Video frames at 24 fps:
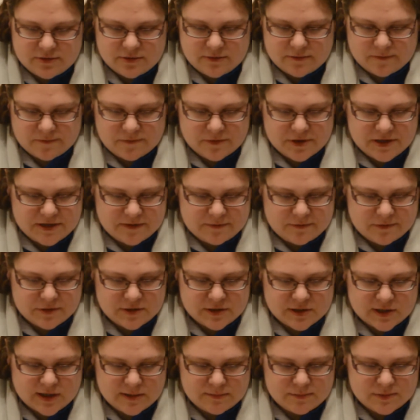got three
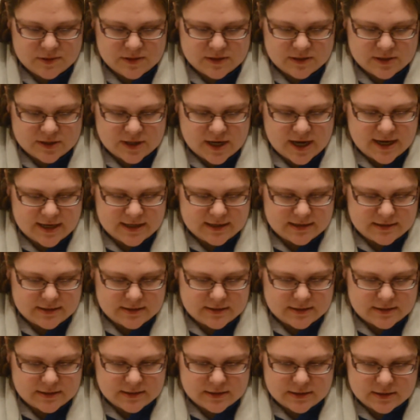different types of
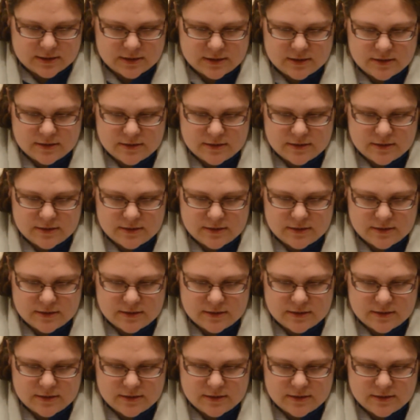Jacks.